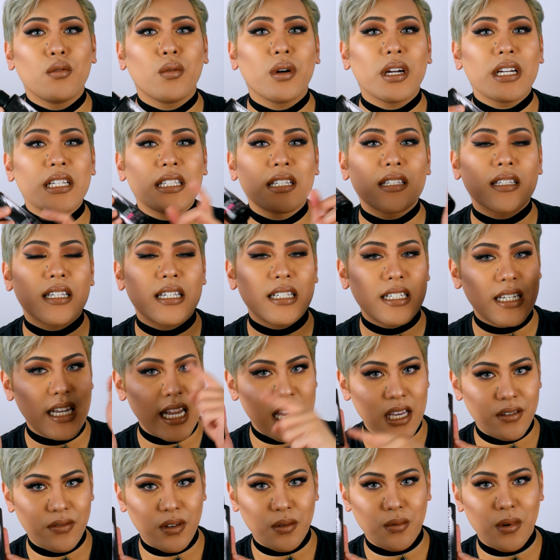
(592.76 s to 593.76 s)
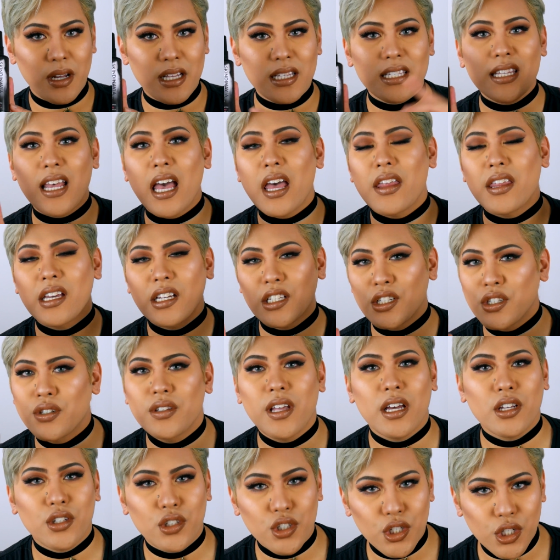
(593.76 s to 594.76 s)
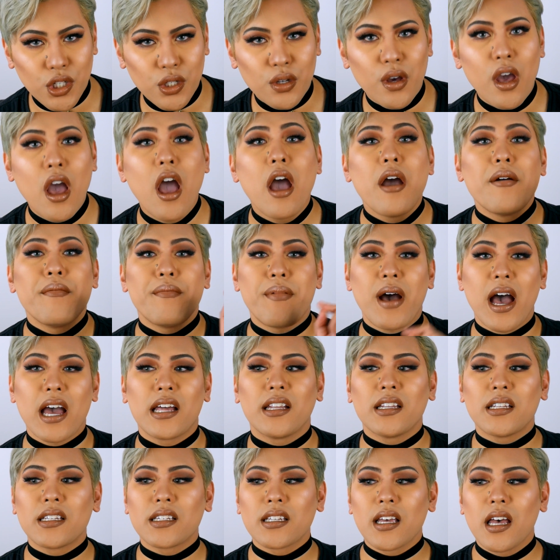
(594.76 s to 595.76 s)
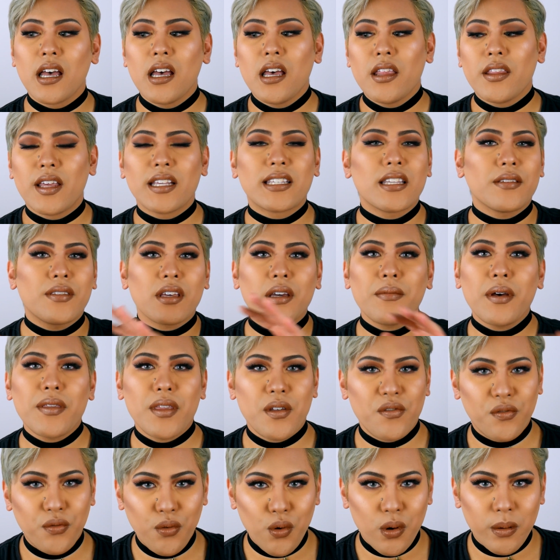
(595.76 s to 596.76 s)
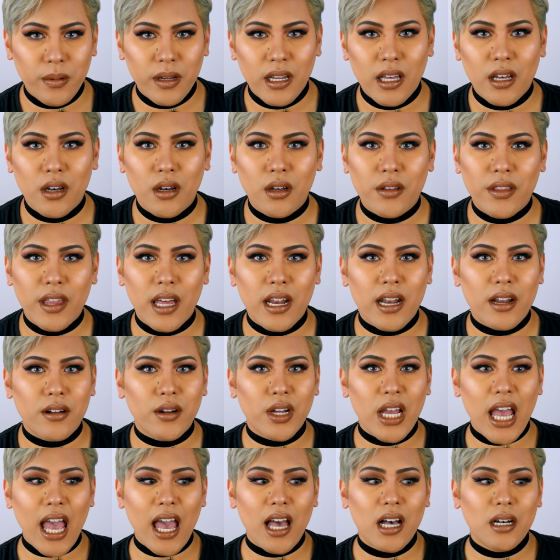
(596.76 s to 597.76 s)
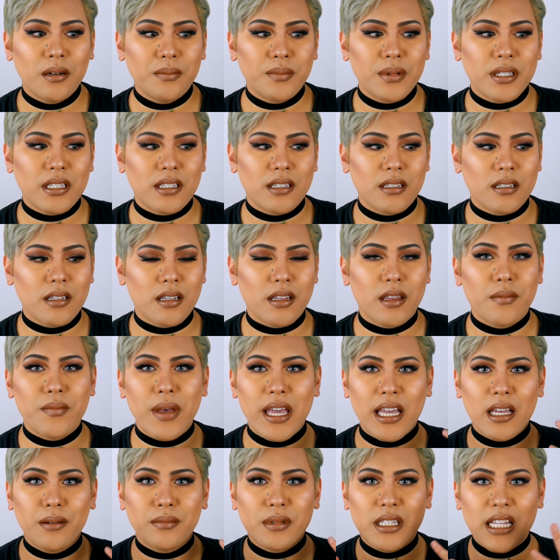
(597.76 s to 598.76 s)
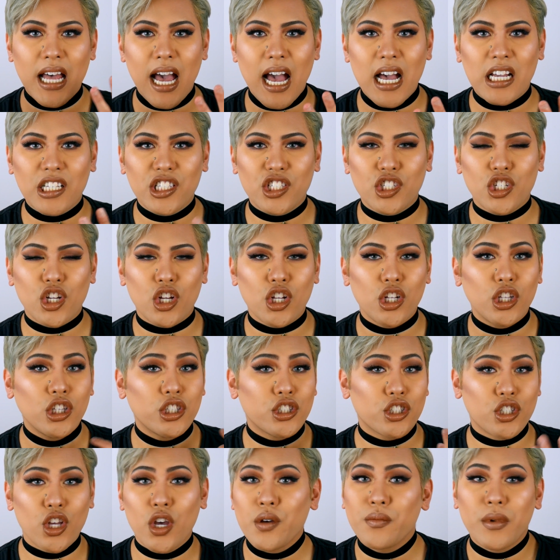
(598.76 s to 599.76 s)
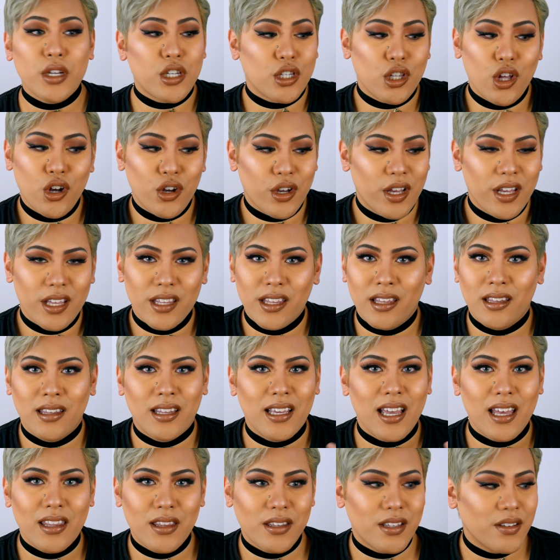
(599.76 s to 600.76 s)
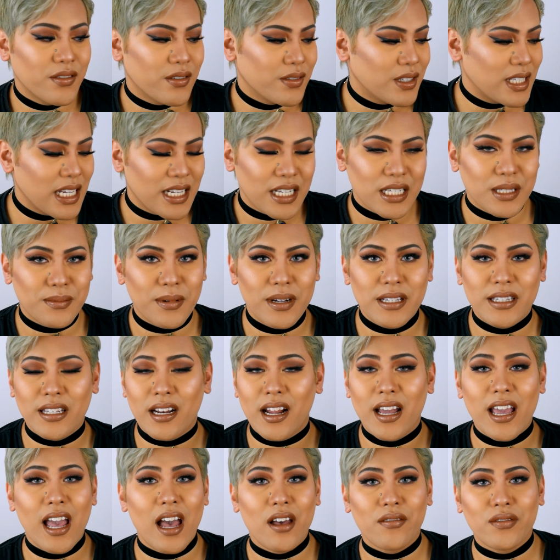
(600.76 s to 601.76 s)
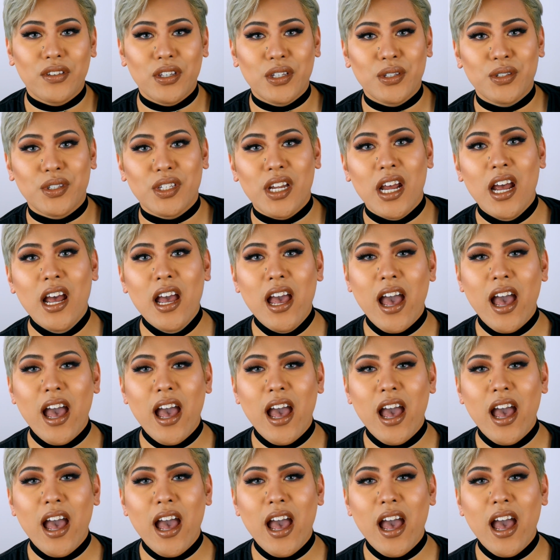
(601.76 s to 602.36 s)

Whereas the Skindinavia ones, they do that too. But there's something about the formula that helps the makeup last so much longer than the other setting sprays that I have used.